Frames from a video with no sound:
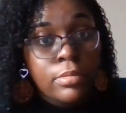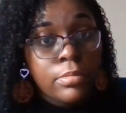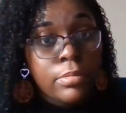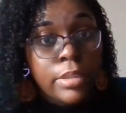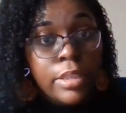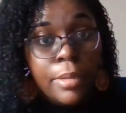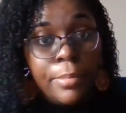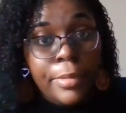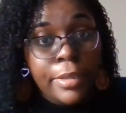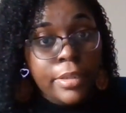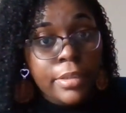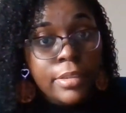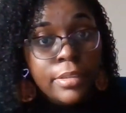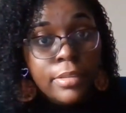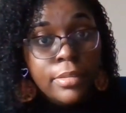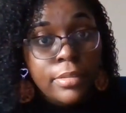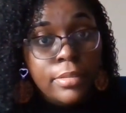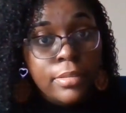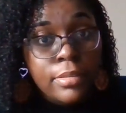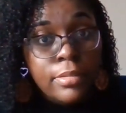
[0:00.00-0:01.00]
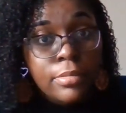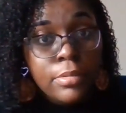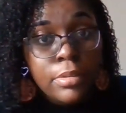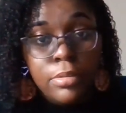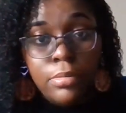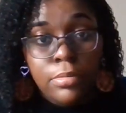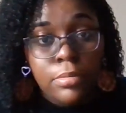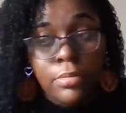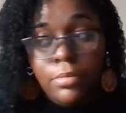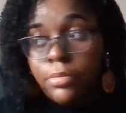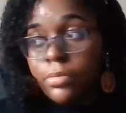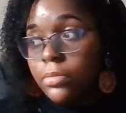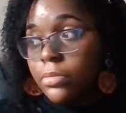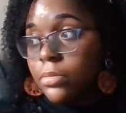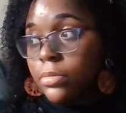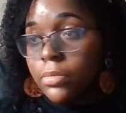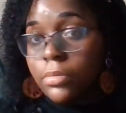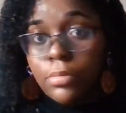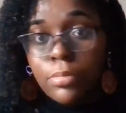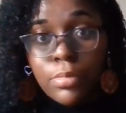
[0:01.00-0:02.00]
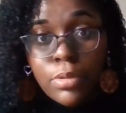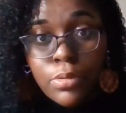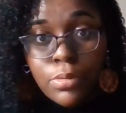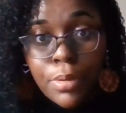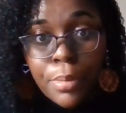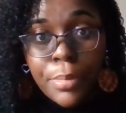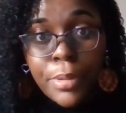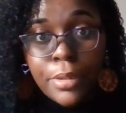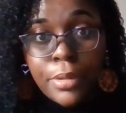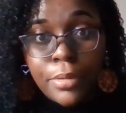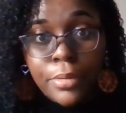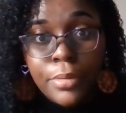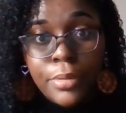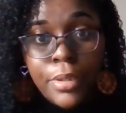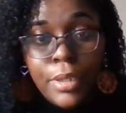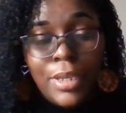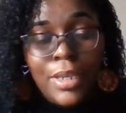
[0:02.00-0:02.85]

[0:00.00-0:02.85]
what that mean? What you want me to do?